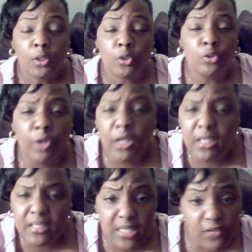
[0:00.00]

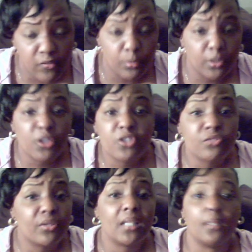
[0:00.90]
drunk and stuff and
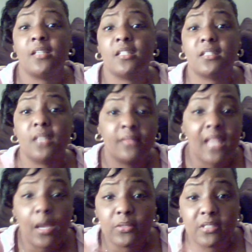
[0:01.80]
belligerent. And I just thought
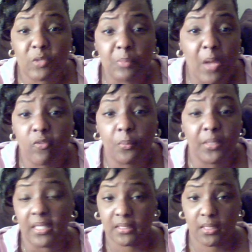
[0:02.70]
that was disrespectful
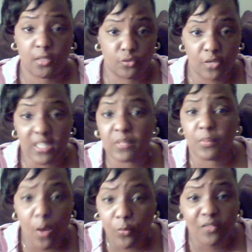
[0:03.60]
because, trust me,
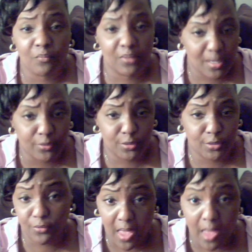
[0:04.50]
I wouldn't have been able to
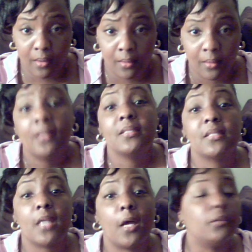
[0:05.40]
do that.
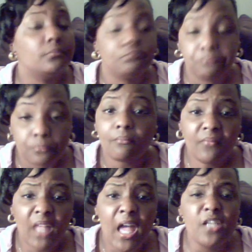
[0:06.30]
So
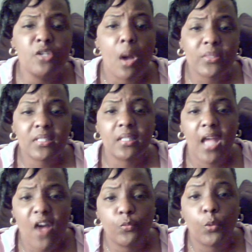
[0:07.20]
I knew I was going to
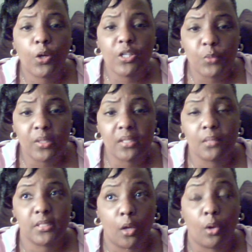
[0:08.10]
have words with him,
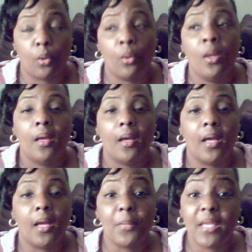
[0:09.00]
so
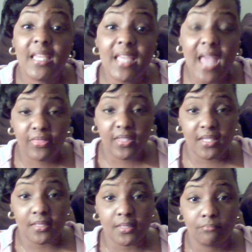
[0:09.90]
um, he had
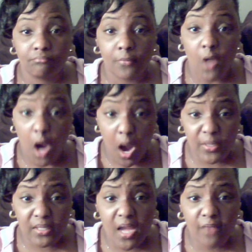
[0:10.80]
this
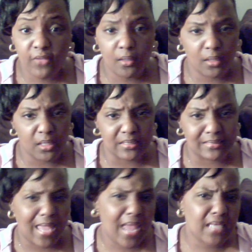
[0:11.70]
army knife that his
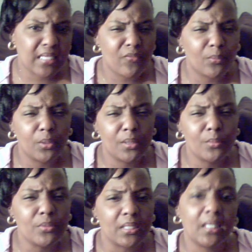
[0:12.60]
dad gave him when he
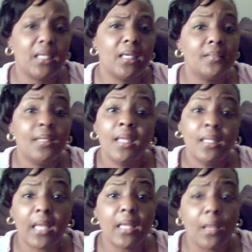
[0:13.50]
was a kid.
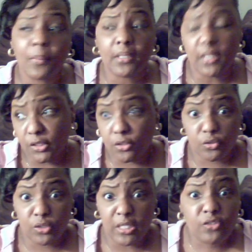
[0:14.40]
That I mean, he
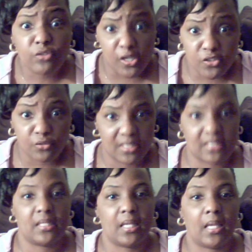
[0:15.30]
he treasured
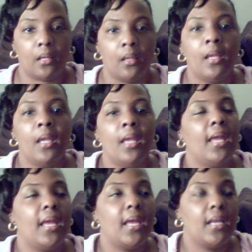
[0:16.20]
this thing,
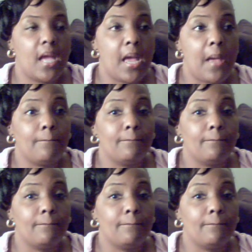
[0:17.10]
and um,